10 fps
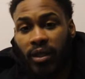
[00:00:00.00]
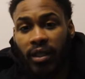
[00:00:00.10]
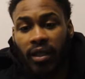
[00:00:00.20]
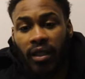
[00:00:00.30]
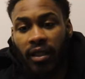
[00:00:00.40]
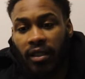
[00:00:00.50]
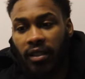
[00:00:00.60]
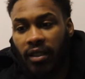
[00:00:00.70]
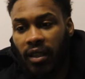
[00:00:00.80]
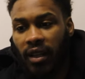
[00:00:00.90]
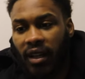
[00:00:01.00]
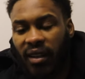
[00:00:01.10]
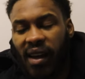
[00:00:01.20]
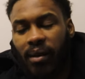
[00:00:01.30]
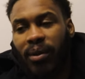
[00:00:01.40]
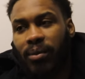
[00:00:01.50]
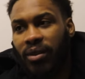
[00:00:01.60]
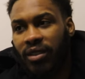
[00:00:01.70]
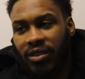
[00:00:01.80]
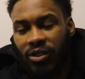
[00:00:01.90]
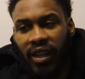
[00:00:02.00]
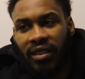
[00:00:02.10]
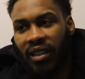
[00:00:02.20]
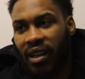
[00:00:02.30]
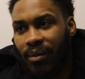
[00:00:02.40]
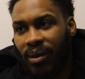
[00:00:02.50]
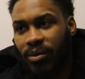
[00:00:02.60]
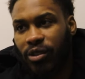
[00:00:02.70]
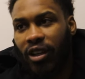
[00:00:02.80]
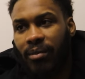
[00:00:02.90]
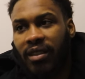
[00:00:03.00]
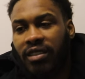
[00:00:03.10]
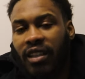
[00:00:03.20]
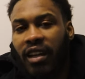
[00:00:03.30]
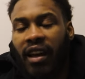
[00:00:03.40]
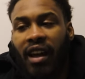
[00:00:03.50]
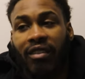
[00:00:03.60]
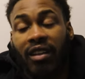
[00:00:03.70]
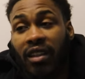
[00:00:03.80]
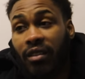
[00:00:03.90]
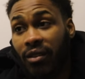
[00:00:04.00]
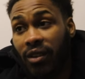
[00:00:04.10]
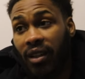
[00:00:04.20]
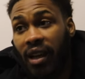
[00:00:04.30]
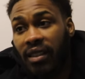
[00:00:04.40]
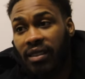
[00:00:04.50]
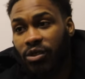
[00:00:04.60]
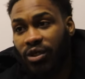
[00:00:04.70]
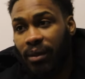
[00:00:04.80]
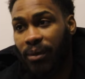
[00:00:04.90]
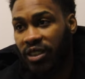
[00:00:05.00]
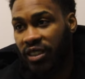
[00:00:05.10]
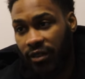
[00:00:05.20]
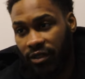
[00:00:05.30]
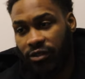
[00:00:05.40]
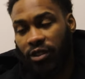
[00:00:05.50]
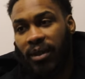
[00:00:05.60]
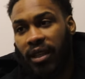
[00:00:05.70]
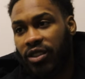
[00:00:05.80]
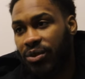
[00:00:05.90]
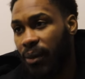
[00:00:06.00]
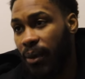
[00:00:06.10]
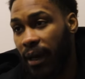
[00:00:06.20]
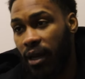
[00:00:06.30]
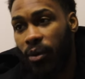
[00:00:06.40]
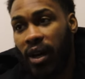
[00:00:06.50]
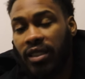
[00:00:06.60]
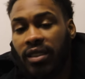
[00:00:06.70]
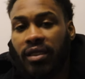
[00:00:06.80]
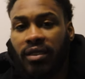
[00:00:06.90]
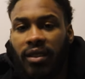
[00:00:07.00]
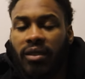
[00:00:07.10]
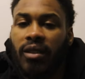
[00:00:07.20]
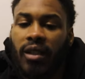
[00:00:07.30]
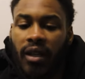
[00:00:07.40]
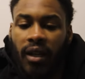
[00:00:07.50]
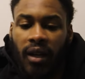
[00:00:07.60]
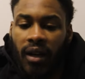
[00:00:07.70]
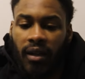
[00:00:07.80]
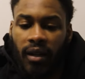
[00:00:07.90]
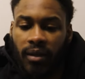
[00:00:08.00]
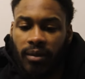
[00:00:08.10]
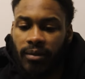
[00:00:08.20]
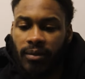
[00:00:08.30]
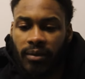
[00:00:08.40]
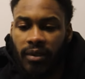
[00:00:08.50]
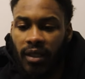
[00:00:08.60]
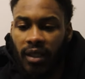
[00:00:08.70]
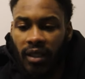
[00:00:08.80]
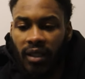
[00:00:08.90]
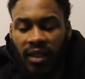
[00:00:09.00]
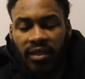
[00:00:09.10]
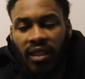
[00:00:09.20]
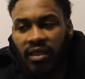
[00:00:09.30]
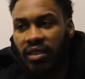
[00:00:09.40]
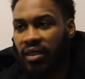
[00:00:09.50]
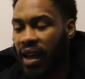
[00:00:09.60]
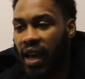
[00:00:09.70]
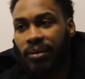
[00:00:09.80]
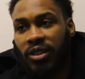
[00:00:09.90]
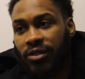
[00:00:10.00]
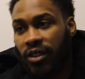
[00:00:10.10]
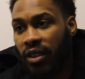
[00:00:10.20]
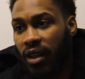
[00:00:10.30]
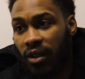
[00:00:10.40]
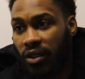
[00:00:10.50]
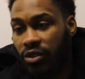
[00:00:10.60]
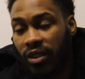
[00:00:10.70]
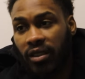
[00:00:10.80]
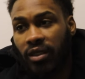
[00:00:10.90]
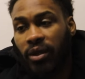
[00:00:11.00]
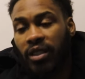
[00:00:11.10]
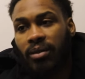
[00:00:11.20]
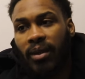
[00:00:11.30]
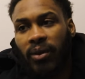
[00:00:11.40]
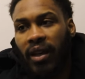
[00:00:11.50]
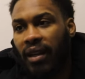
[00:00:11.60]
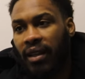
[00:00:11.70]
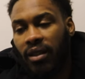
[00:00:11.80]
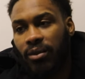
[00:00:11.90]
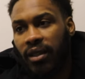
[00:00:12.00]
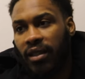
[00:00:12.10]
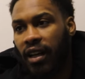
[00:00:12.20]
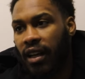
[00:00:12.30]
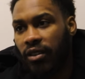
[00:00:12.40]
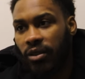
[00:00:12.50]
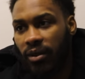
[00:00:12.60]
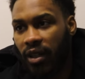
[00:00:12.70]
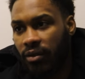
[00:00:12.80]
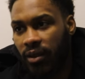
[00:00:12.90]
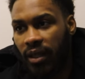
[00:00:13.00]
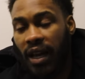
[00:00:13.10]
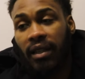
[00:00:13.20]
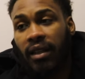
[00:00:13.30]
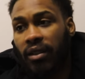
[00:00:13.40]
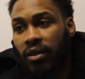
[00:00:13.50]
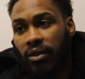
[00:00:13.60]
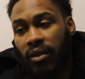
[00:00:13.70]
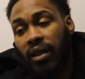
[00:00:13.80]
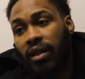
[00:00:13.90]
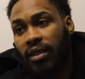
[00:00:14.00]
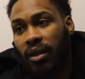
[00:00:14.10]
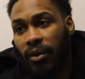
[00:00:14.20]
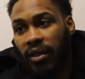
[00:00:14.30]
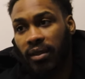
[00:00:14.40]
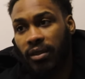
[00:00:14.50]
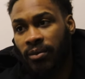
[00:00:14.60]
win, and a lot of people, it's crazy, a lot of people talk about the second half. I didn't even realize it was that much different for me until I went back and watched it. So, like I say, just the atmosphere, all the adrenaline rushing, man, we had to get a win. I had to do whatever I needed to do to get us that win.